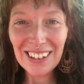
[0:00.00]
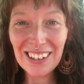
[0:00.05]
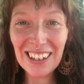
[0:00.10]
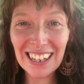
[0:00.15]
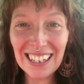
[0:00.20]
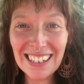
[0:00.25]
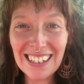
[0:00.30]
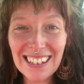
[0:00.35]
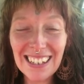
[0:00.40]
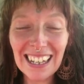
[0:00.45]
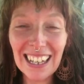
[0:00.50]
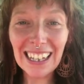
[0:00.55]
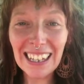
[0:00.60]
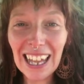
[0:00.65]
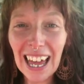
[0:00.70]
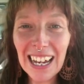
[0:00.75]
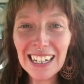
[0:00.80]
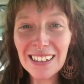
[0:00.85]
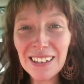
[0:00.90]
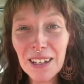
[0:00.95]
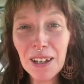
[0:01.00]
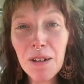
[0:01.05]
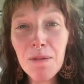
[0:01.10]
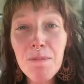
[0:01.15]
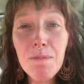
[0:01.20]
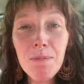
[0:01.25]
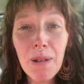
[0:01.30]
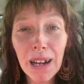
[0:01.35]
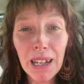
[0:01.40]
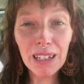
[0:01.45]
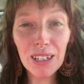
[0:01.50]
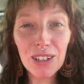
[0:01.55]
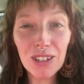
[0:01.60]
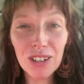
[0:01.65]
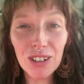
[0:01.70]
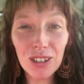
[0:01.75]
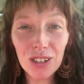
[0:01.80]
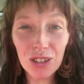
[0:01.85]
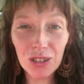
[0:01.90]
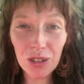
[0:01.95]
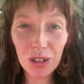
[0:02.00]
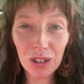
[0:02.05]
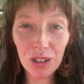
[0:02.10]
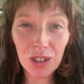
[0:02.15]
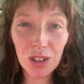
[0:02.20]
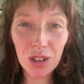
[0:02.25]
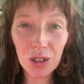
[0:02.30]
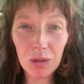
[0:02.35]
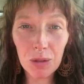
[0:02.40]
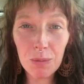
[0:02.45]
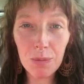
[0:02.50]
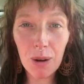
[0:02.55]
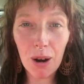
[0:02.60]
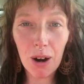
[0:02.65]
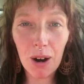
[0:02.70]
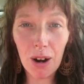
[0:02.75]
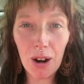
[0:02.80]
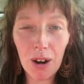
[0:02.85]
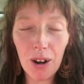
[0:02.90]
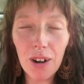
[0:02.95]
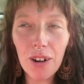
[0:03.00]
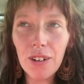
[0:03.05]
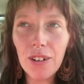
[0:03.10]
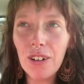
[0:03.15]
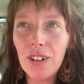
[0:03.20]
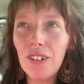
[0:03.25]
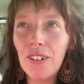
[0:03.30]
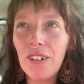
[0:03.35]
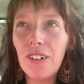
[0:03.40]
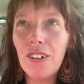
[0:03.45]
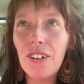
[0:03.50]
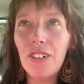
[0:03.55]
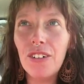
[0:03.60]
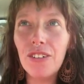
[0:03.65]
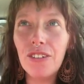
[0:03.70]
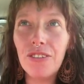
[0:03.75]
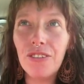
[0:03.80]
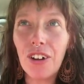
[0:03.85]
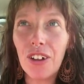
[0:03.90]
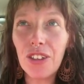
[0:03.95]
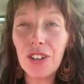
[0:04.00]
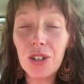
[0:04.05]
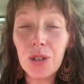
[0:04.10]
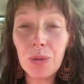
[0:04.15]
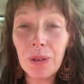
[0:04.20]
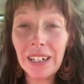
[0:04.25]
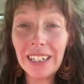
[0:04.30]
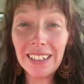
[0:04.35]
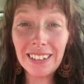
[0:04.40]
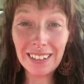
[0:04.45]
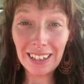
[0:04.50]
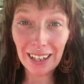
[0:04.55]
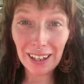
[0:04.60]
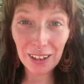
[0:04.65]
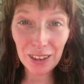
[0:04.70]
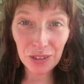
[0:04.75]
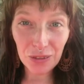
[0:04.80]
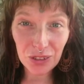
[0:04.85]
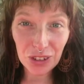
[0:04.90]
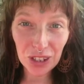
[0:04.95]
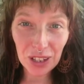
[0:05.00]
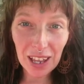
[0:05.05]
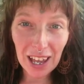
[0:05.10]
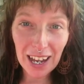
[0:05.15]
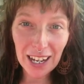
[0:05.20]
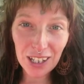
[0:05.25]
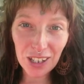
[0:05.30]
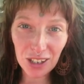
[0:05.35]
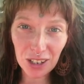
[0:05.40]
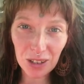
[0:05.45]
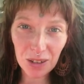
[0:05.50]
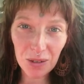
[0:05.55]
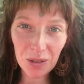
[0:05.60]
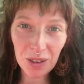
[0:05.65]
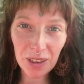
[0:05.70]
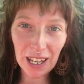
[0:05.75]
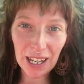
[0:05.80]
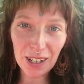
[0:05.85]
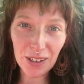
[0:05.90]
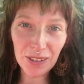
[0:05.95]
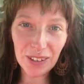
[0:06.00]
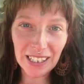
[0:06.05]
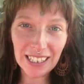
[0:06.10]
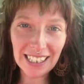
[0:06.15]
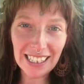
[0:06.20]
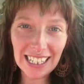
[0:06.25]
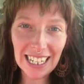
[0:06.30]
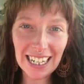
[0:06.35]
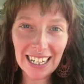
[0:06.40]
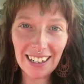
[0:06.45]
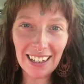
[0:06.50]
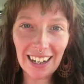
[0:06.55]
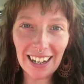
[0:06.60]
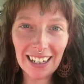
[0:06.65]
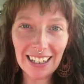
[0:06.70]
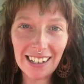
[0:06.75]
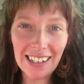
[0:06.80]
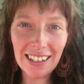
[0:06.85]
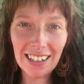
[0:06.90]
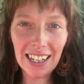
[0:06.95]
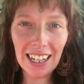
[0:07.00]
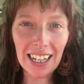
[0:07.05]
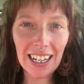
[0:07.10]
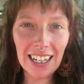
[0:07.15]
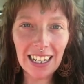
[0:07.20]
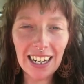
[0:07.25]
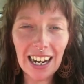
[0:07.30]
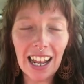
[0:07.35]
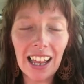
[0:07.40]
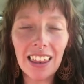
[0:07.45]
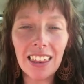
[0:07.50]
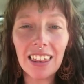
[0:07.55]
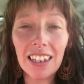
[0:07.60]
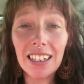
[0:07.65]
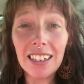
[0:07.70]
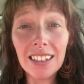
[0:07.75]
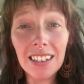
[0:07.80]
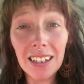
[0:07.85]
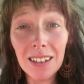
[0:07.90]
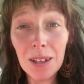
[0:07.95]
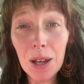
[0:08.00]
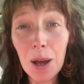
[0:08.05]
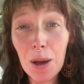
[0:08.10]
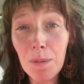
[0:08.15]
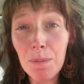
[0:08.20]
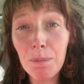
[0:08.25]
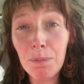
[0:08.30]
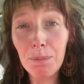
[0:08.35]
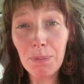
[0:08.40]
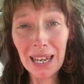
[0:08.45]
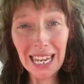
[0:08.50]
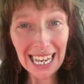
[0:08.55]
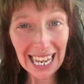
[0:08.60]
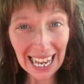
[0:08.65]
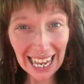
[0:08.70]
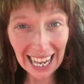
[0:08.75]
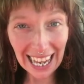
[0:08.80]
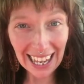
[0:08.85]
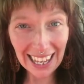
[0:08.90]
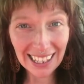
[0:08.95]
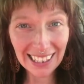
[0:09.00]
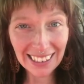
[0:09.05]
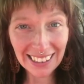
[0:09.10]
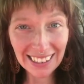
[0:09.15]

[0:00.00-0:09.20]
So this is a Galactic Mayan Astrology report for the 26th of July 2019, and this is a biggie.